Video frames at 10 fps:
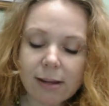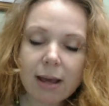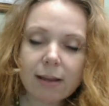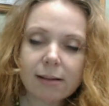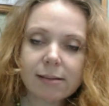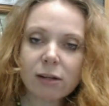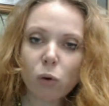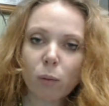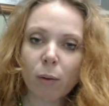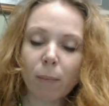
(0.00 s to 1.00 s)
The sex
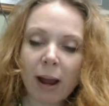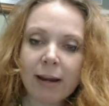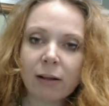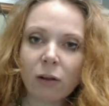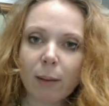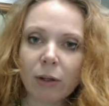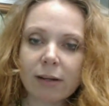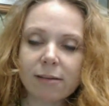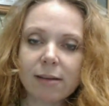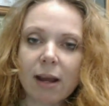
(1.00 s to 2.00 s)
hormone binding
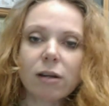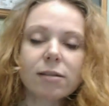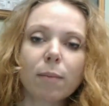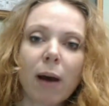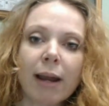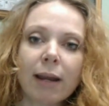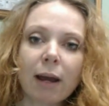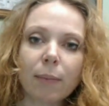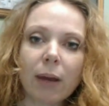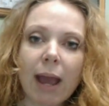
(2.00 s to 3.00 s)
globulin is there is to bind
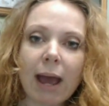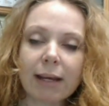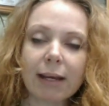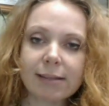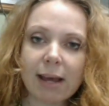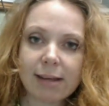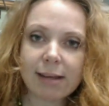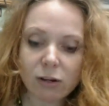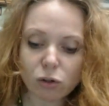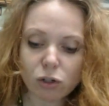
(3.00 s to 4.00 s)
up excess
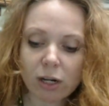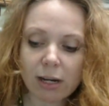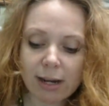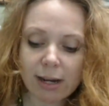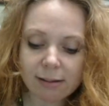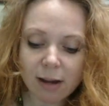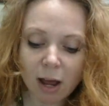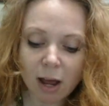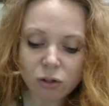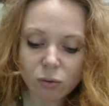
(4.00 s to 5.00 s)
estrogen and
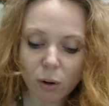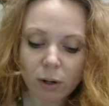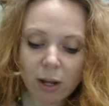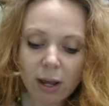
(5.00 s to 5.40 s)
testosterone.